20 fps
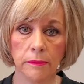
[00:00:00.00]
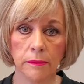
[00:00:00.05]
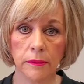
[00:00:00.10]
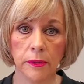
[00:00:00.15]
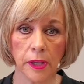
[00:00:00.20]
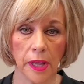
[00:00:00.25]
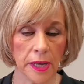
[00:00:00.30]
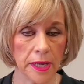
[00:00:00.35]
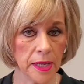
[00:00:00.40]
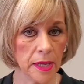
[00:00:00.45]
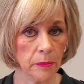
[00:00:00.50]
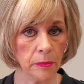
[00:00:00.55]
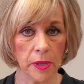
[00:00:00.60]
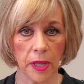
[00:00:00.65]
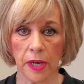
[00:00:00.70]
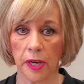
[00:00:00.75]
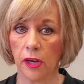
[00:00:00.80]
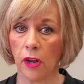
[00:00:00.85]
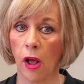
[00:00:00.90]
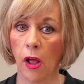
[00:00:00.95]
letting them get
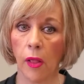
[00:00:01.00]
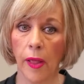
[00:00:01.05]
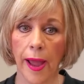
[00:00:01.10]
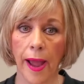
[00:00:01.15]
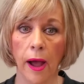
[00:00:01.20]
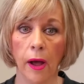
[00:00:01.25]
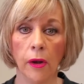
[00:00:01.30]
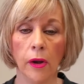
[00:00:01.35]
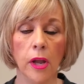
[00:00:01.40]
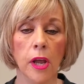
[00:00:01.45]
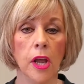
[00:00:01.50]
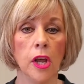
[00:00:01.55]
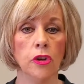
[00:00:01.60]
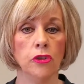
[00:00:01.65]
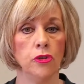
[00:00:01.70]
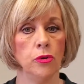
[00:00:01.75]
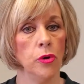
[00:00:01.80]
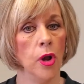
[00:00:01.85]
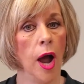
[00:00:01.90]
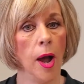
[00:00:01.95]
it all out.
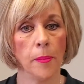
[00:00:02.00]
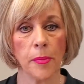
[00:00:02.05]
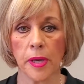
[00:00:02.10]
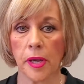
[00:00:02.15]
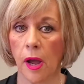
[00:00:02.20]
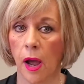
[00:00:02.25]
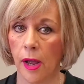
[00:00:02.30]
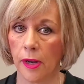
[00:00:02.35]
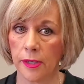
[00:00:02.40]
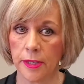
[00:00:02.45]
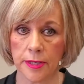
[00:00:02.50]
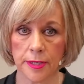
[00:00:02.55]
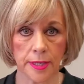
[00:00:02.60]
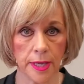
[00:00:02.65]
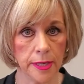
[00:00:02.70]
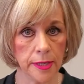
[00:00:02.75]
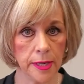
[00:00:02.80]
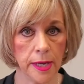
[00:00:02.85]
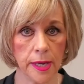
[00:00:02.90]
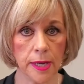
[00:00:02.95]
Do not be
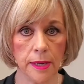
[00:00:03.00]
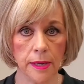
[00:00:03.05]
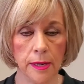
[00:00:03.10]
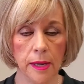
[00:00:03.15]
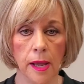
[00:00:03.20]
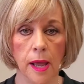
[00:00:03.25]
condescending.